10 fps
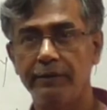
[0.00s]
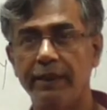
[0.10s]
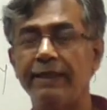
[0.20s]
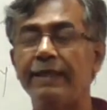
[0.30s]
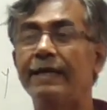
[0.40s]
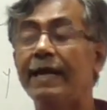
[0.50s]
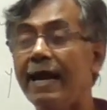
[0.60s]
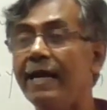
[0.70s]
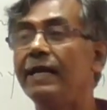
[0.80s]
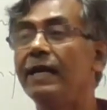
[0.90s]
and
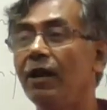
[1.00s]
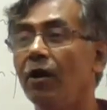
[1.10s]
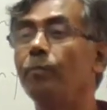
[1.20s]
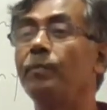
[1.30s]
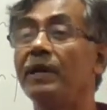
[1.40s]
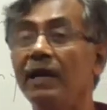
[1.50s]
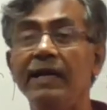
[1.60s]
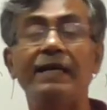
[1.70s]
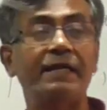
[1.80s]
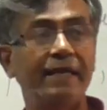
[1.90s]
great deal of
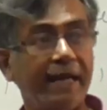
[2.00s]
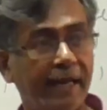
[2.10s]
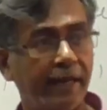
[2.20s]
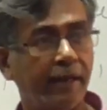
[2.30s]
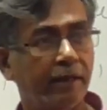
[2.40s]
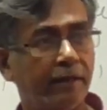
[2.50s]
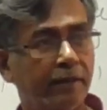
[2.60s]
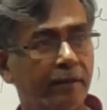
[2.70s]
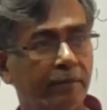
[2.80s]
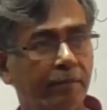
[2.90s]
brilliant thinking
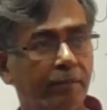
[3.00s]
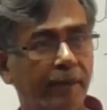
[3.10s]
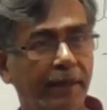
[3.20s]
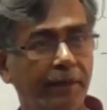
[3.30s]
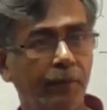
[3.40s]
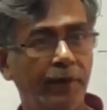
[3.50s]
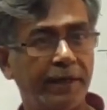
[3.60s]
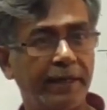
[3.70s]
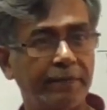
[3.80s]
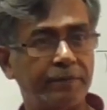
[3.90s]
by
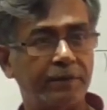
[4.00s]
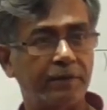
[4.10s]
William Gibbs.